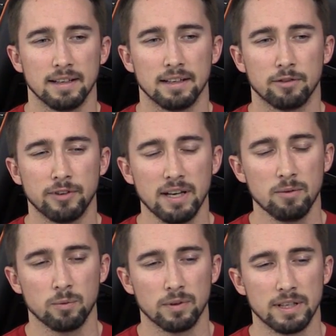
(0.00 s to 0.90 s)
the
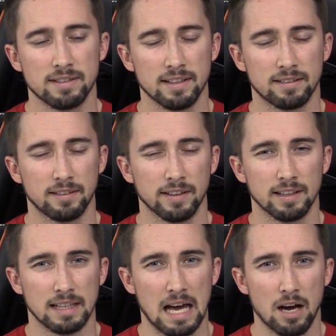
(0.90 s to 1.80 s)
fan isn't necessarily
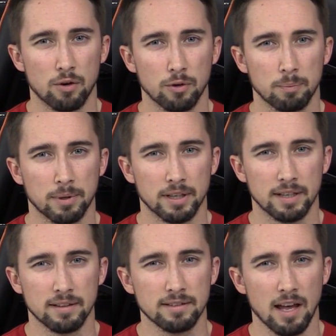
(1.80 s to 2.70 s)
loud, but
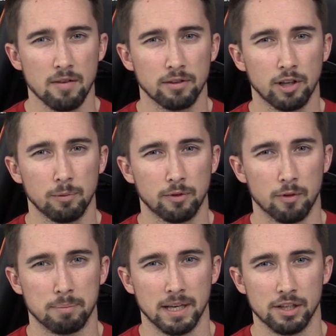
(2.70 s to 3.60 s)
it does have a little bit of
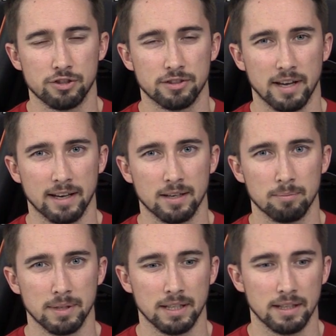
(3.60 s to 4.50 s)
a pitch that
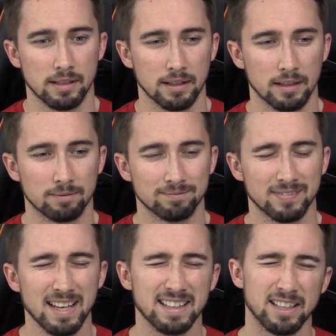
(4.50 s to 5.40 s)
can be
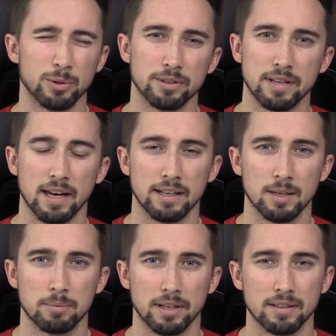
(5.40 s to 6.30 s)
not
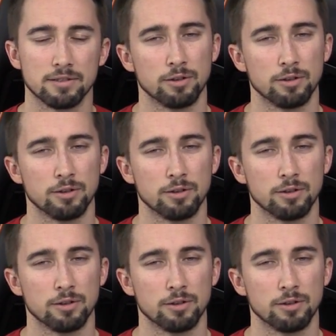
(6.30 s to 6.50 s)
irritating, but it's